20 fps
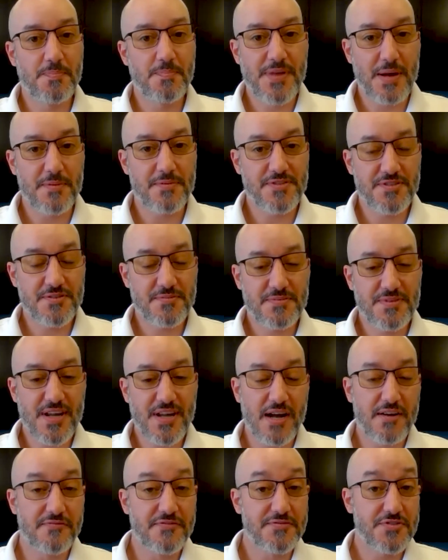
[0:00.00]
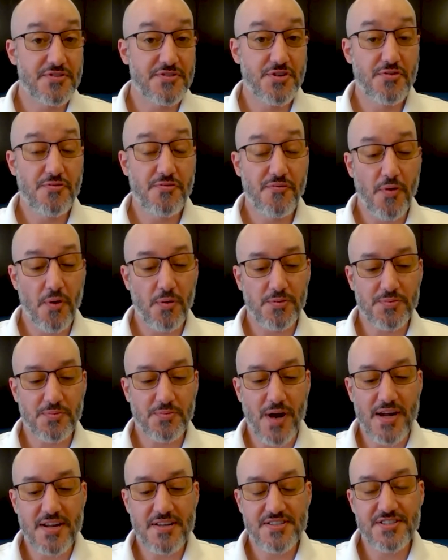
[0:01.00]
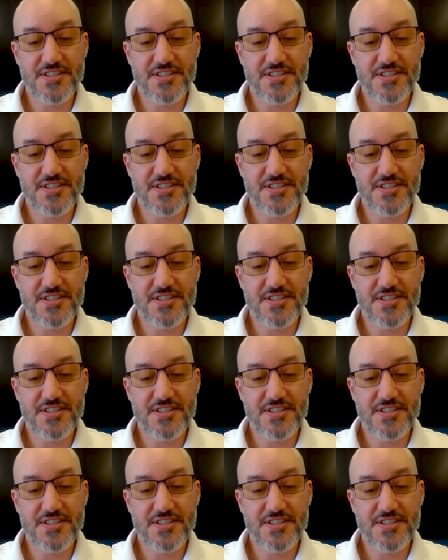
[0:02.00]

that's kind of twofold, right?